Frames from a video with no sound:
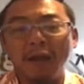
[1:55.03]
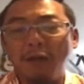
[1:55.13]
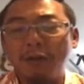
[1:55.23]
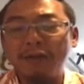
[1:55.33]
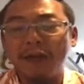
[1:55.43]

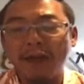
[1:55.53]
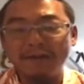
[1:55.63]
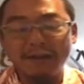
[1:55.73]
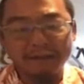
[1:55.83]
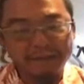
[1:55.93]
When you have
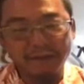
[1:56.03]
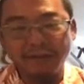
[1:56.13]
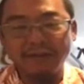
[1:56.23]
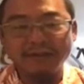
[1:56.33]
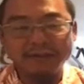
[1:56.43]
enough
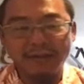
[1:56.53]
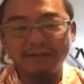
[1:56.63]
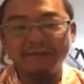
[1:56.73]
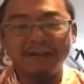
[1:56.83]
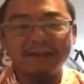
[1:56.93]
food and
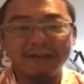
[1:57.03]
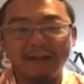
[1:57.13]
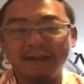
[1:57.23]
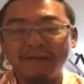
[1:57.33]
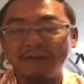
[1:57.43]
safety and
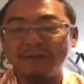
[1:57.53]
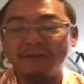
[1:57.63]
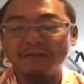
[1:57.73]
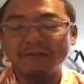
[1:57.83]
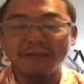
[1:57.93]
love and
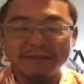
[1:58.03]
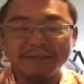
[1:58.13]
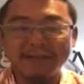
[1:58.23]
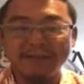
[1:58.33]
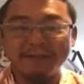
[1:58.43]
you
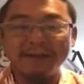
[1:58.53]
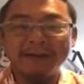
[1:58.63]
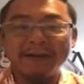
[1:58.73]
self-esteem,